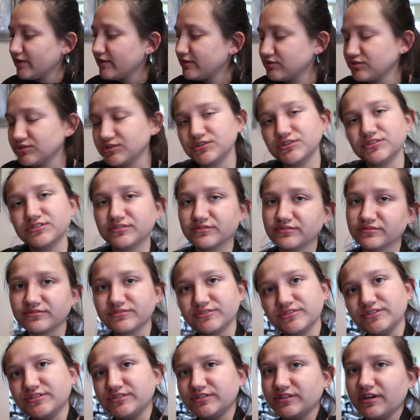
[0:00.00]
let's
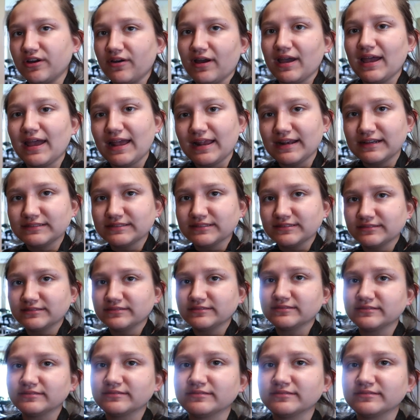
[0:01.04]
just go ahead and